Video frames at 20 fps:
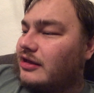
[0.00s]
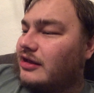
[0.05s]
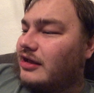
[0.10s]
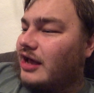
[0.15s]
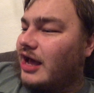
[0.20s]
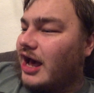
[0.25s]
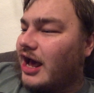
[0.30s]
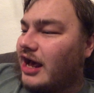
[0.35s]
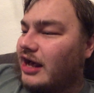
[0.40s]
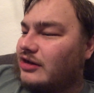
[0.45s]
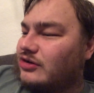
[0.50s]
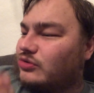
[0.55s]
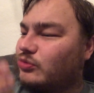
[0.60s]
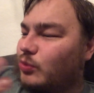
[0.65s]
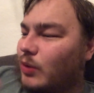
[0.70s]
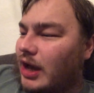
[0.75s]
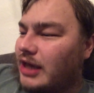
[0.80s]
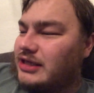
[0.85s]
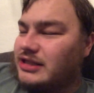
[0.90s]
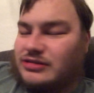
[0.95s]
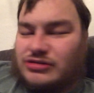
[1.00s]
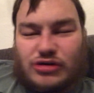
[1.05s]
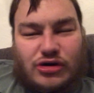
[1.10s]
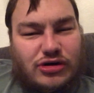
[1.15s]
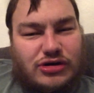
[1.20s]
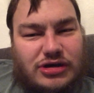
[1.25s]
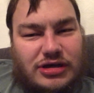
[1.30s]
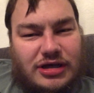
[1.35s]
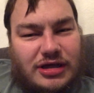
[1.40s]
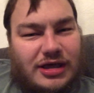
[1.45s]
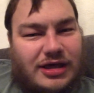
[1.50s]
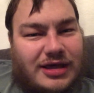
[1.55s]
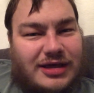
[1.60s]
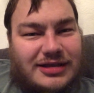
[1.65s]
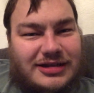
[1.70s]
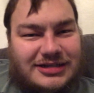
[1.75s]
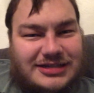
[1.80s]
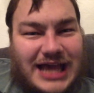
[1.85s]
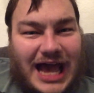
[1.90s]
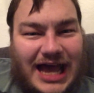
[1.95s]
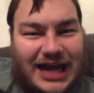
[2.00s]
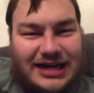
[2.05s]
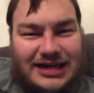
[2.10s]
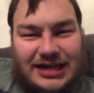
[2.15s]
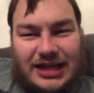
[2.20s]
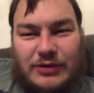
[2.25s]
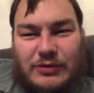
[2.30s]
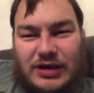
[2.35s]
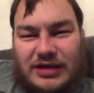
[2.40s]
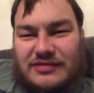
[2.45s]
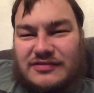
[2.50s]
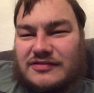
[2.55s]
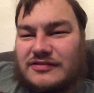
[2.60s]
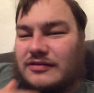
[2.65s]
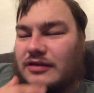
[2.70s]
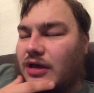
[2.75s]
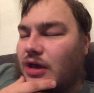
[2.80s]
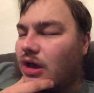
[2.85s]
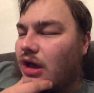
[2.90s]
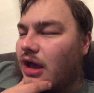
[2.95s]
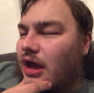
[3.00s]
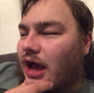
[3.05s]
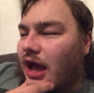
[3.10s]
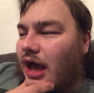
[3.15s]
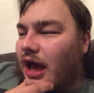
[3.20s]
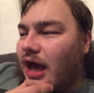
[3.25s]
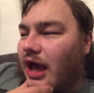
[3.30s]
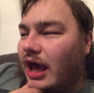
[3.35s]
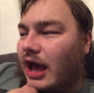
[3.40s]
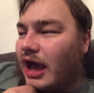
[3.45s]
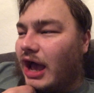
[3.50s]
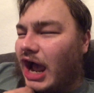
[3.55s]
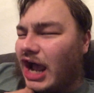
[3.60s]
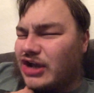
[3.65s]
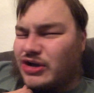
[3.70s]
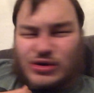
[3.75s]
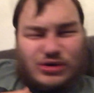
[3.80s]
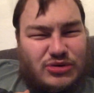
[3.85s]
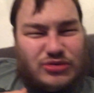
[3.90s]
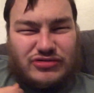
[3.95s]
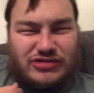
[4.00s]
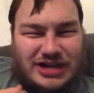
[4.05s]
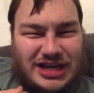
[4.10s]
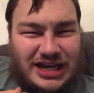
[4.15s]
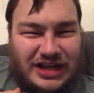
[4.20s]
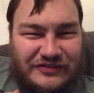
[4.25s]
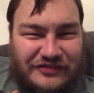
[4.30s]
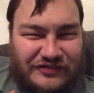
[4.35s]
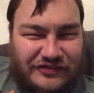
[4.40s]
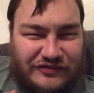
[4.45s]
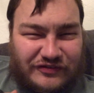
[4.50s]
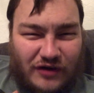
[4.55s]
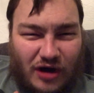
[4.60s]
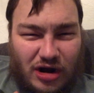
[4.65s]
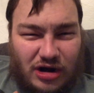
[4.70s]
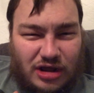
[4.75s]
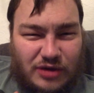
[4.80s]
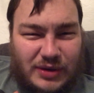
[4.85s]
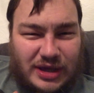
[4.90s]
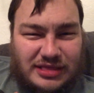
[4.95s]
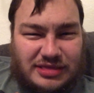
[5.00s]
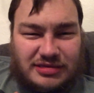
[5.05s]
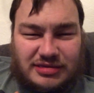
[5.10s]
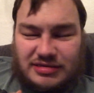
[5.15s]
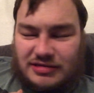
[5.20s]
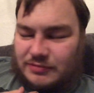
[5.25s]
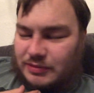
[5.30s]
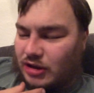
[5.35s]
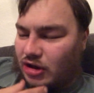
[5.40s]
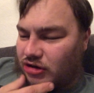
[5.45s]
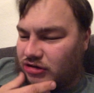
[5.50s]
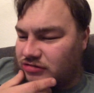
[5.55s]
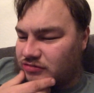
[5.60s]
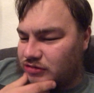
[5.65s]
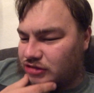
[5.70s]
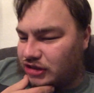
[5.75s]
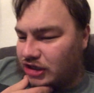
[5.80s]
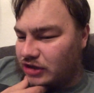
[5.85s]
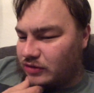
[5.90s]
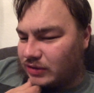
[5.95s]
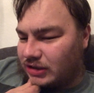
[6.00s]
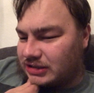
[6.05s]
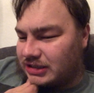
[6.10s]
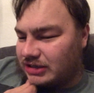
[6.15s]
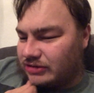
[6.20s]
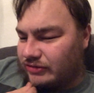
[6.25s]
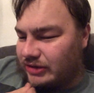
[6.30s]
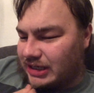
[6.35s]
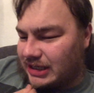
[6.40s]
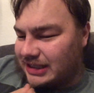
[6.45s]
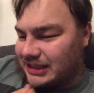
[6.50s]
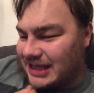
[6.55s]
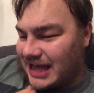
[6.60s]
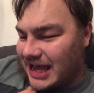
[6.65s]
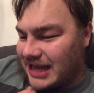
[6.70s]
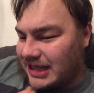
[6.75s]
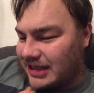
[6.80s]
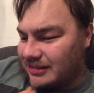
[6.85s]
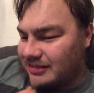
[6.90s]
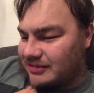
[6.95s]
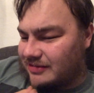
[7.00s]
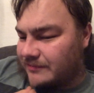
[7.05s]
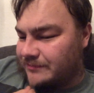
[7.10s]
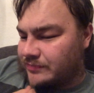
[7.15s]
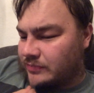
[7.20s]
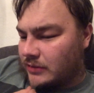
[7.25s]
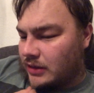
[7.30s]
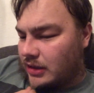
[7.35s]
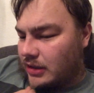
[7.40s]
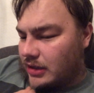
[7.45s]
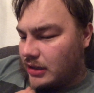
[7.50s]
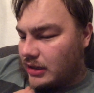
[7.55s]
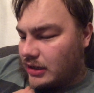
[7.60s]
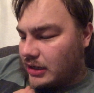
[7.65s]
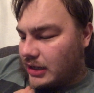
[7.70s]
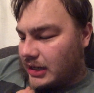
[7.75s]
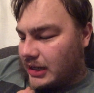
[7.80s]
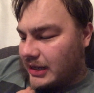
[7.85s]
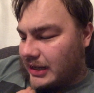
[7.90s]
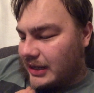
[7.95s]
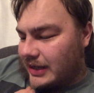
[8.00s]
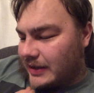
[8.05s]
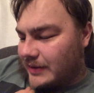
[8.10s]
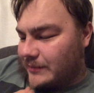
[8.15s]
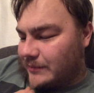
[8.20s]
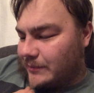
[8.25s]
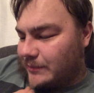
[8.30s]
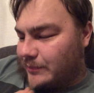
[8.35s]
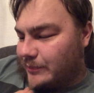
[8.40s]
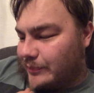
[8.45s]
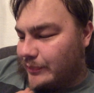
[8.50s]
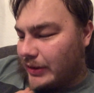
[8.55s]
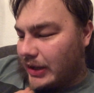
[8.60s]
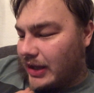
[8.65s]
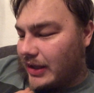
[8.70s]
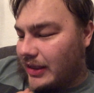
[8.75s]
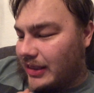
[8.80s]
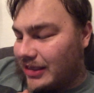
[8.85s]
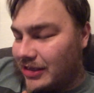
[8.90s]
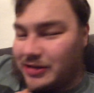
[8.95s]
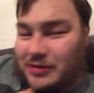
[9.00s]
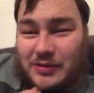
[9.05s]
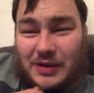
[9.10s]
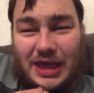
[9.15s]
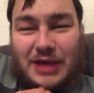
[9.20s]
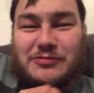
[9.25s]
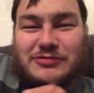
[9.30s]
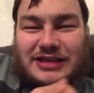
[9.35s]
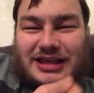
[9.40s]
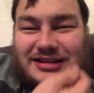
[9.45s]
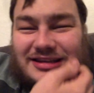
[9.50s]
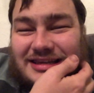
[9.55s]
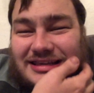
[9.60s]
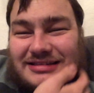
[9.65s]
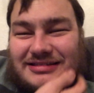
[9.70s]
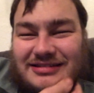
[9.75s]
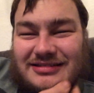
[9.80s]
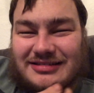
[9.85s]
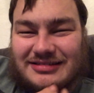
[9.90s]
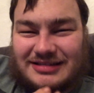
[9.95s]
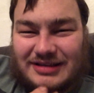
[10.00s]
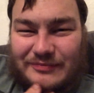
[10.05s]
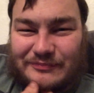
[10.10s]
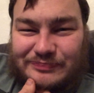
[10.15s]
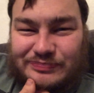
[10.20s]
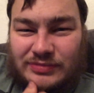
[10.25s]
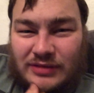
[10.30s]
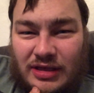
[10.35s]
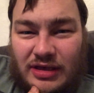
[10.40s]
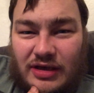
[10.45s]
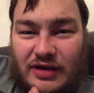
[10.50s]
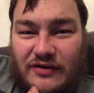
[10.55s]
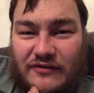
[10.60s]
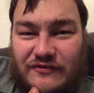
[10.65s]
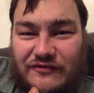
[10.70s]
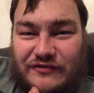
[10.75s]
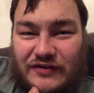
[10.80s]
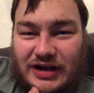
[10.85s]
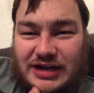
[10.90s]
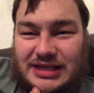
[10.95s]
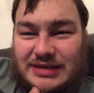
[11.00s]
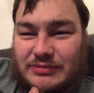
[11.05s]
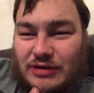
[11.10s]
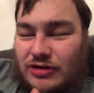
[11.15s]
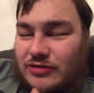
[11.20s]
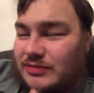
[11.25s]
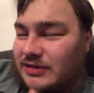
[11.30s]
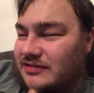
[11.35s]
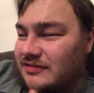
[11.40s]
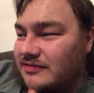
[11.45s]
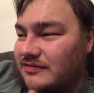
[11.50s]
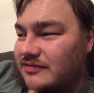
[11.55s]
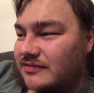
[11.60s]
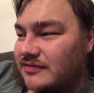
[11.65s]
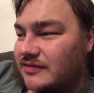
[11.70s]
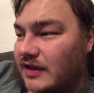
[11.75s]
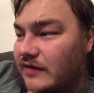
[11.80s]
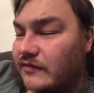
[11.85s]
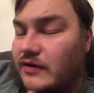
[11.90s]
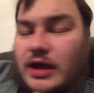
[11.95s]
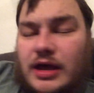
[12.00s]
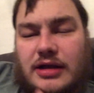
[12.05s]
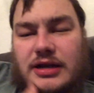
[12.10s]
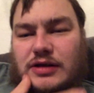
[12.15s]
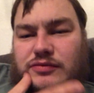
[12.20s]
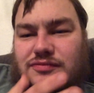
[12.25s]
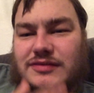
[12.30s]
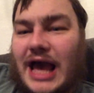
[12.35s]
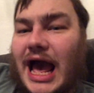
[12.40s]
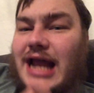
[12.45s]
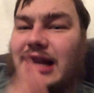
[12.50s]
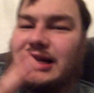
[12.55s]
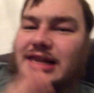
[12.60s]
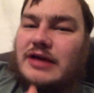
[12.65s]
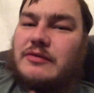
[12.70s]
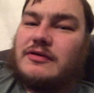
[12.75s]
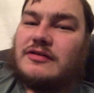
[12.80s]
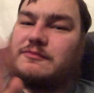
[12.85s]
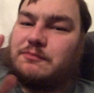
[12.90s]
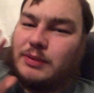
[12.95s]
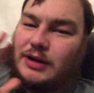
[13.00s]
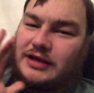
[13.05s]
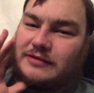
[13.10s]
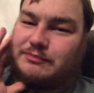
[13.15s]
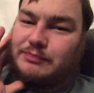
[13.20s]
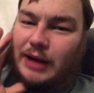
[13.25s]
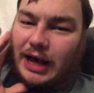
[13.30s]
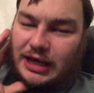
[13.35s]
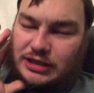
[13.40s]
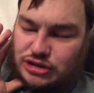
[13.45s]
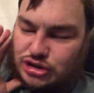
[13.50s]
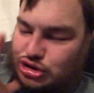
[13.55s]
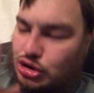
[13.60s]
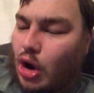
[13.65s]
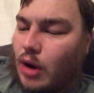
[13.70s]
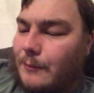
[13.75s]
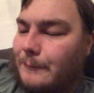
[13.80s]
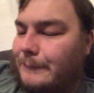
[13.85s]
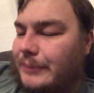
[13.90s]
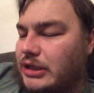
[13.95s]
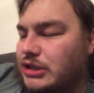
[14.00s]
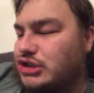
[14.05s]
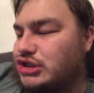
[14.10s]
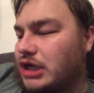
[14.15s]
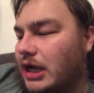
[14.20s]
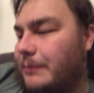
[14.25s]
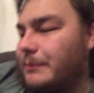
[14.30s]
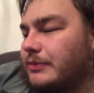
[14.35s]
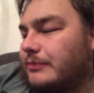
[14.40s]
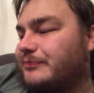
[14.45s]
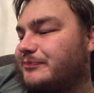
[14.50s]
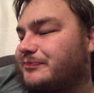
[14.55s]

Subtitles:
why he took Dan Lewis, I couldn't really follow it, to be honest with you. I didn't really get it. But it did lead into some funny moments and stuff. Now, Dan Lewis, played by John Bishop,